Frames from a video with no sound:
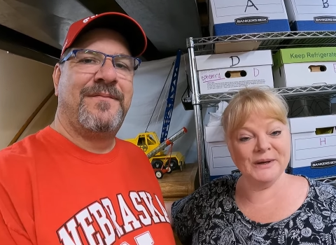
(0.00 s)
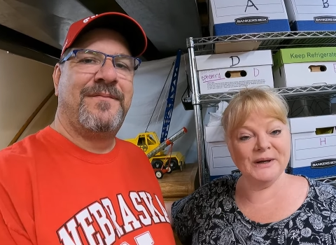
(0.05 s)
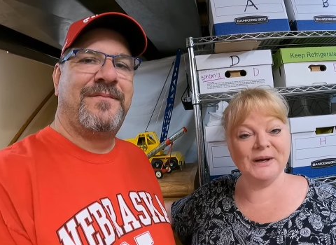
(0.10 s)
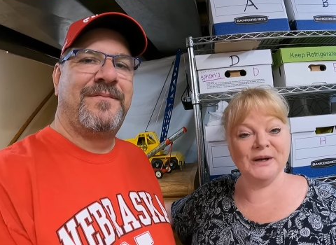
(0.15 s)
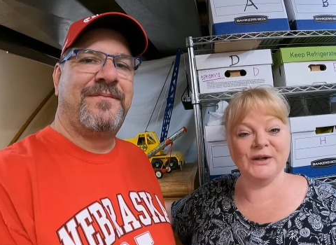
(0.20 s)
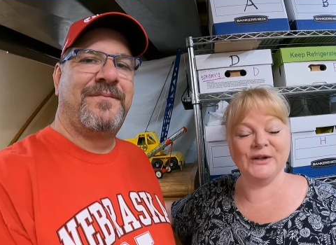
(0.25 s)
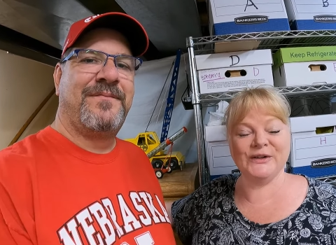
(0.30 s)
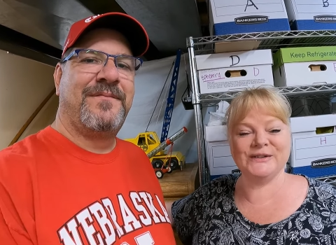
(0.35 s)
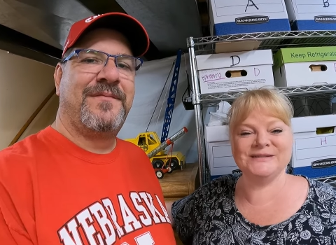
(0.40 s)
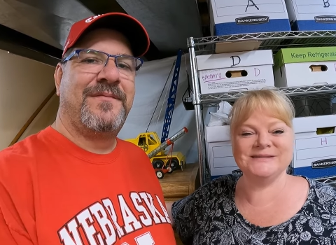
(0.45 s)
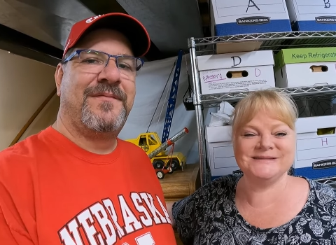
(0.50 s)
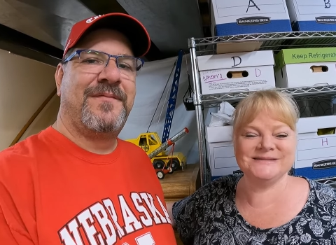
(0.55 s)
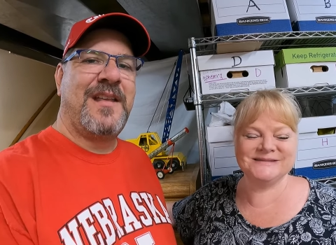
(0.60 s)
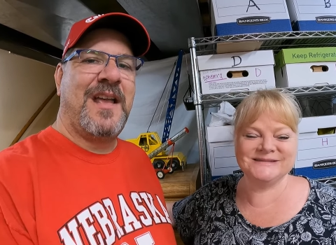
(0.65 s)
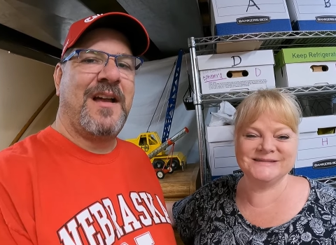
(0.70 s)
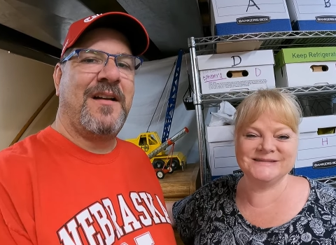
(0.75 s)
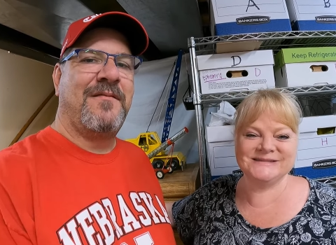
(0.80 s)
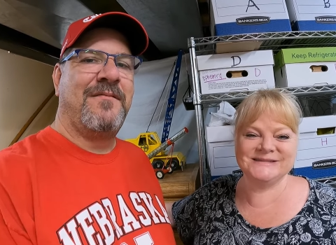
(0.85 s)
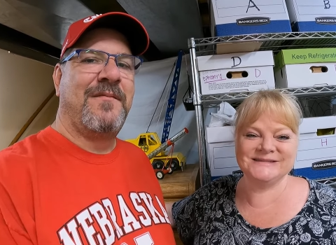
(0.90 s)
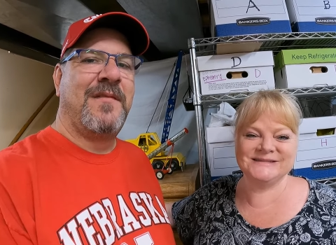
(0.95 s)
Speaker 1: bell.
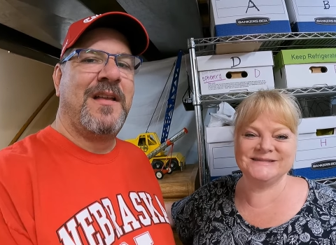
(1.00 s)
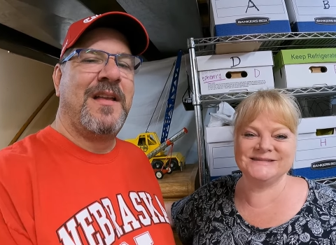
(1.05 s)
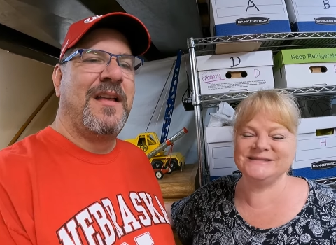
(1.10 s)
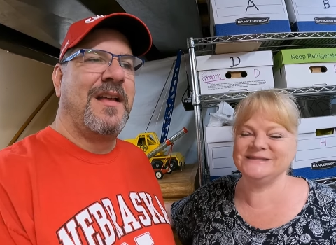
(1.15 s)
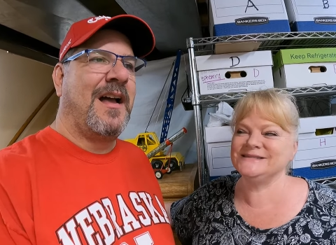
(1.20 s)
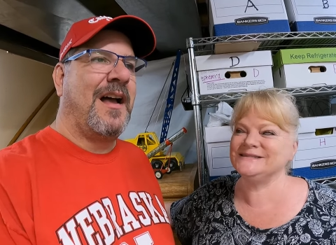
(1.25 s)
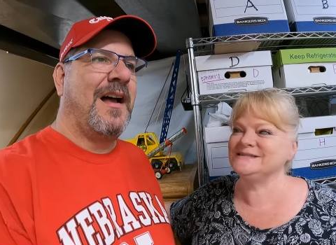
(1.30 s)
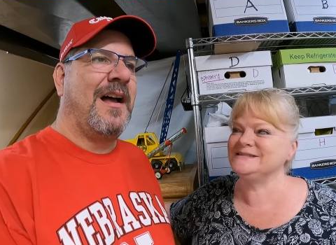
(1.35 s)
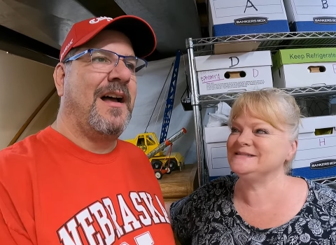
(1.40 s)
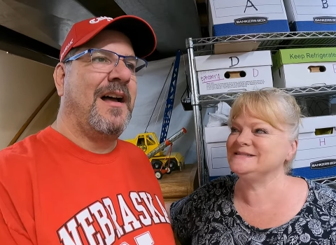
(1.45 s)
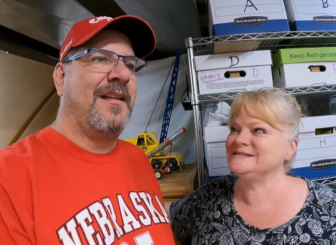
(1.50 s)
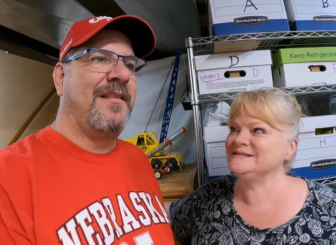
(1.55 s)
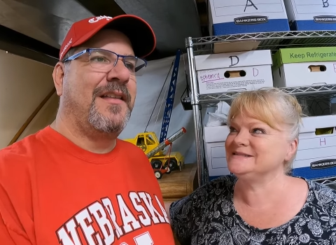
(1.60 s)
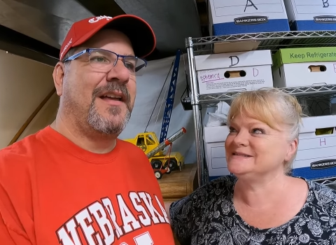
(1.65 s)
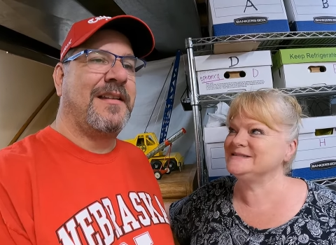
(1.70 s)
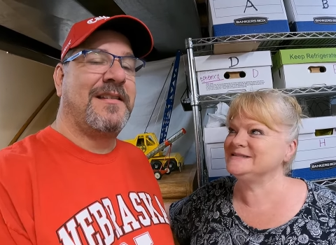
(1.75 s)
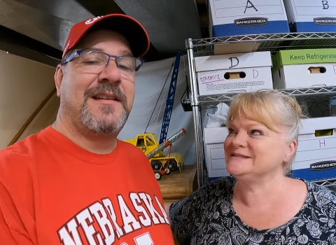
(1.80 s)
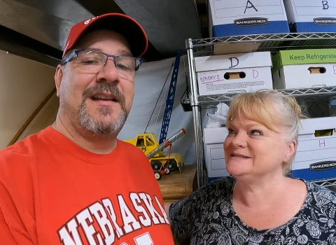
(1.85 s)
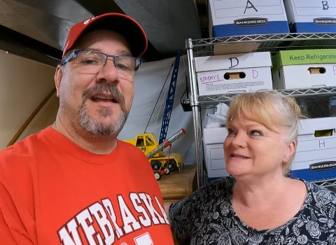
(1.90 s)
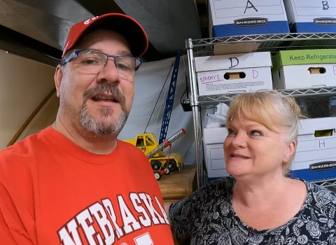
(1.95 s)
Speaker 2: Yeah. Uh,
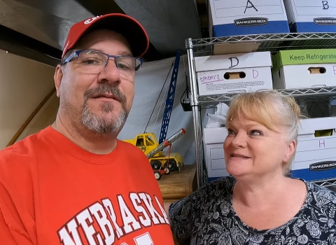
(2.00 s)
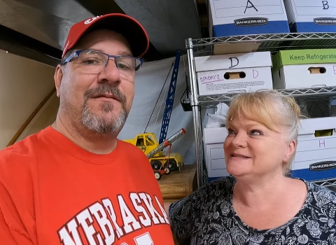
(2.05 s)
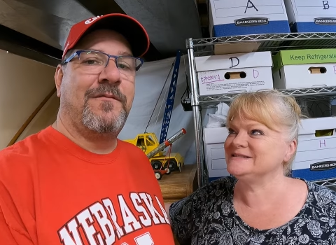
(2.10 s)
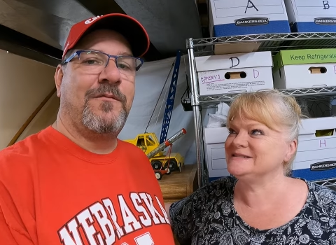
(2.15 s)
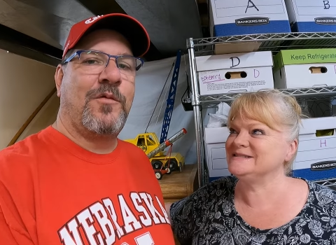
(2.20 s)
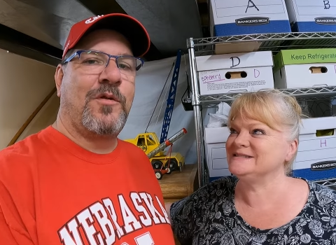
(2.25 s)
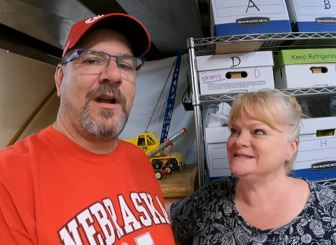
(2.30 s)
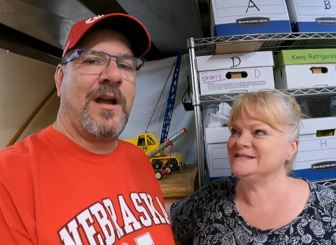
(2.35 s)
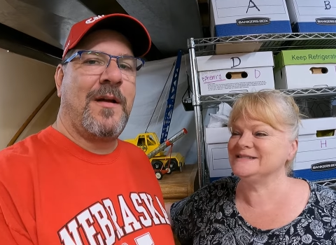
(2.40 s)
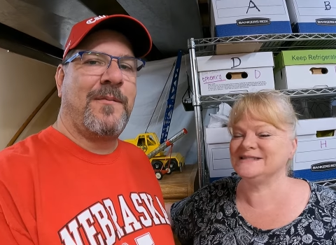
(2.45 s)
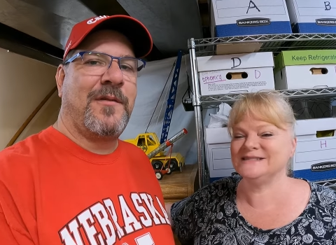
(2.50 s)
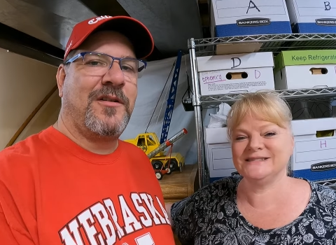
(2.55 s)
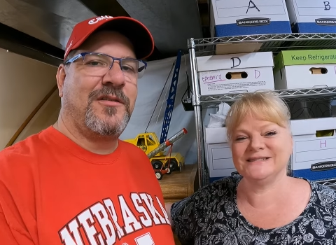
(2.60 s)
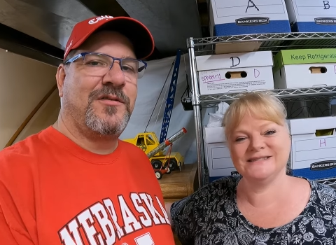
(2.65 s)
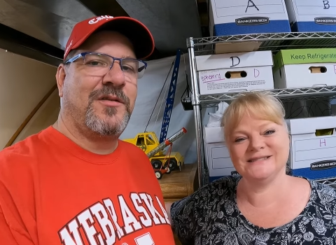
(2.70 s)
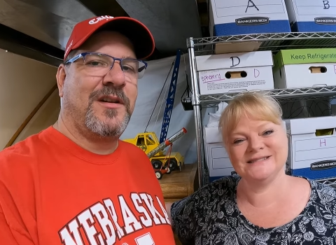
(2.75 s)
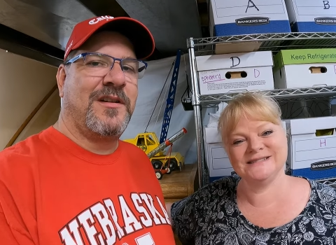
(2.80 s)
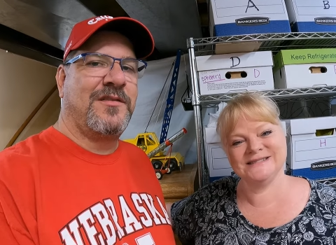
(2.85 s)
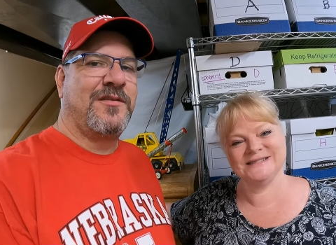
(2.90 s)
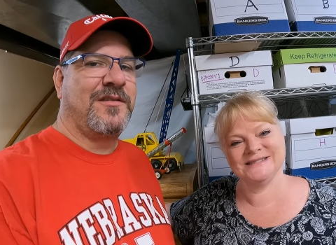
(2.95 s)
that's it. We're Happy Heart
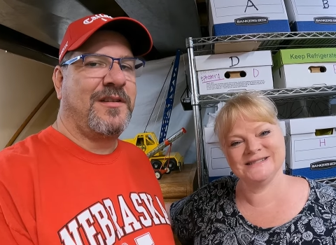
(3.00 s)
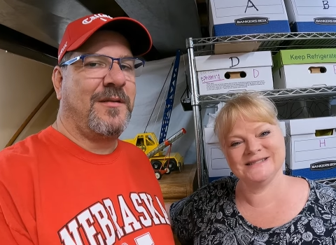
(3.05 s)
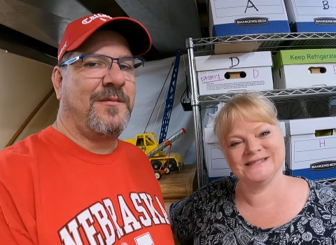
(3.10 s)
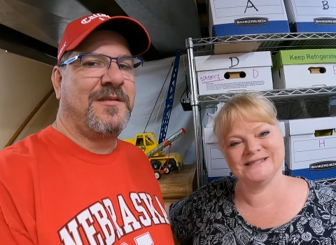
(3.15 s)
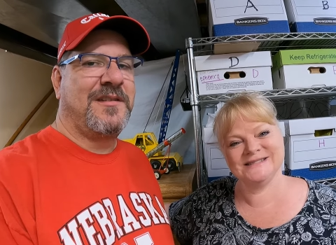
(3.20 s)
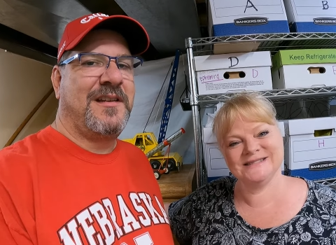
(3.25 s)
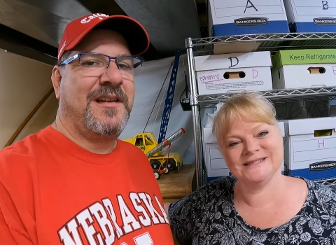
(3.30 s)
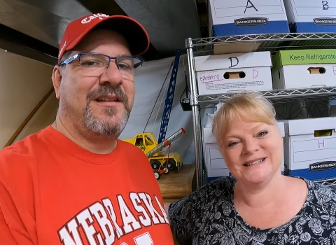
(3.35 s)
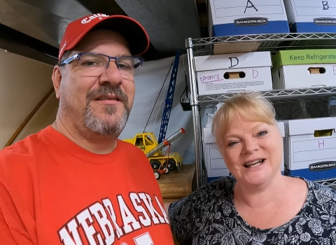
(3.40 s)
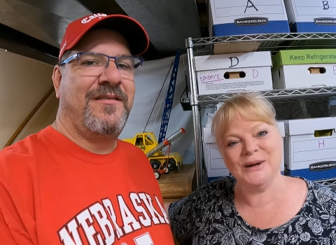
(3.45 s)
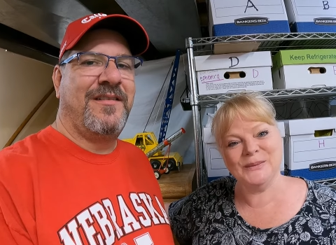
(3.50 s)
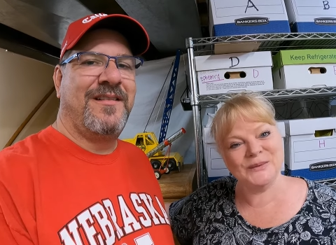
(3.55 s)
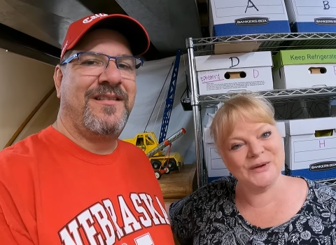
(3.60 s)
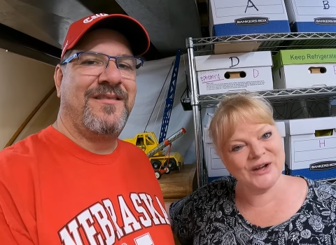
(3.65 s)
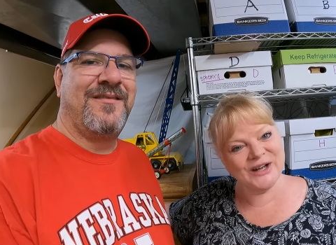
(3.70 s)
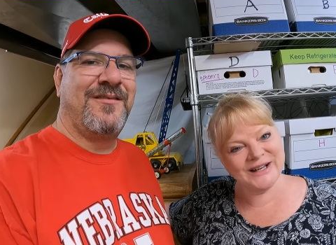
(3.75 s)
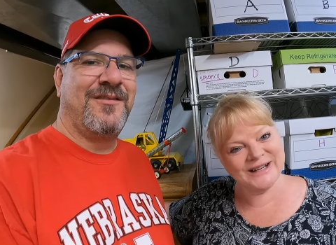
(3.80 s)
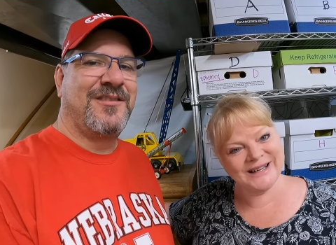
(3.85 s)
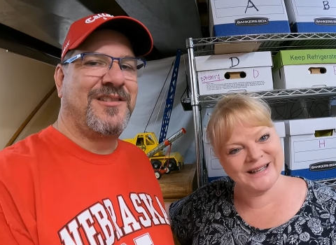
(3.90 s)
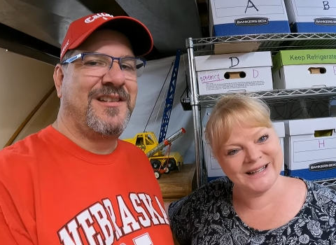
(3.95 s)
Treasures. I'm Steve. I'm
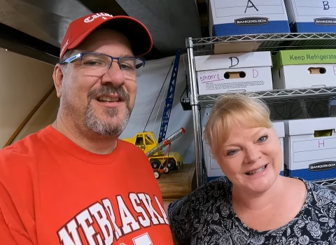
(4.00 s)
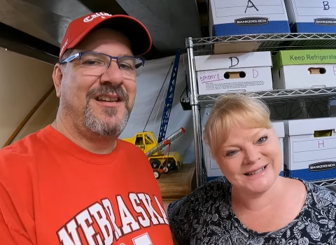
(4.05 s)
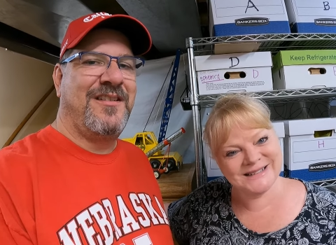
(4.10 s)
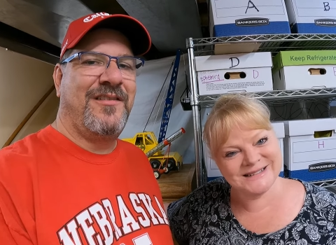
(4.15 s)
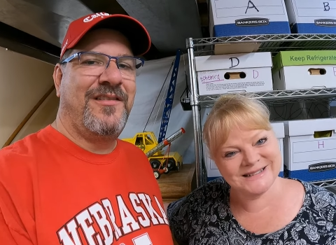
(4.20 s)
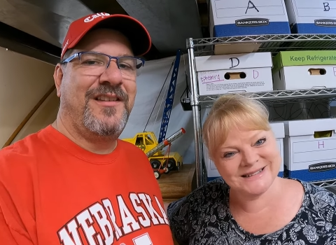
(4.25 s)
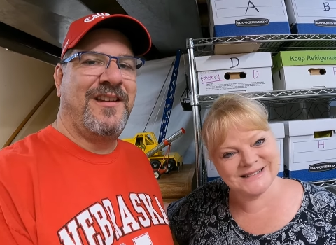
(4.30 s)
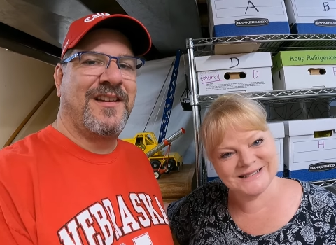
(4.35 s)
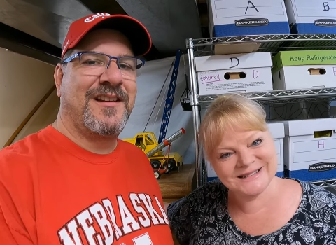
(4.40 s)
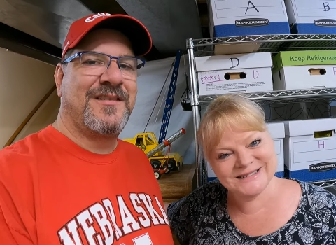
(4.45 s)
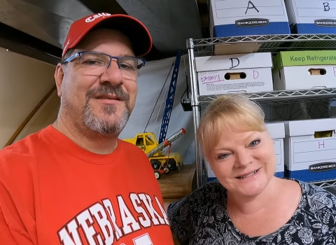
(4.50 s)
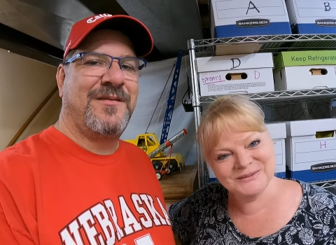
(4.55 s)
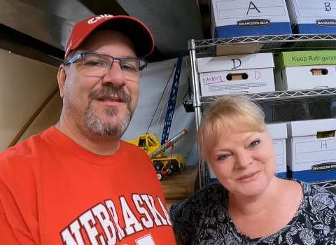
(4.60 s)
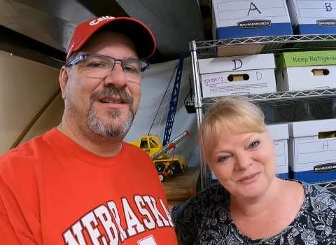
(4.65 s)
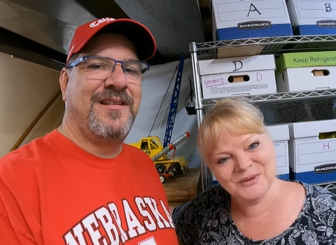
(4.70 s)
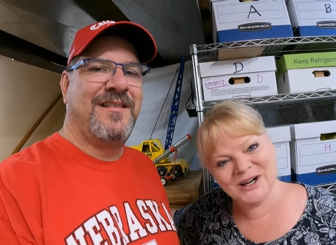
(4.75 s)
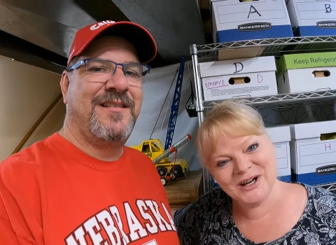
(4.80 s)
Donna. We'll see you on the next one.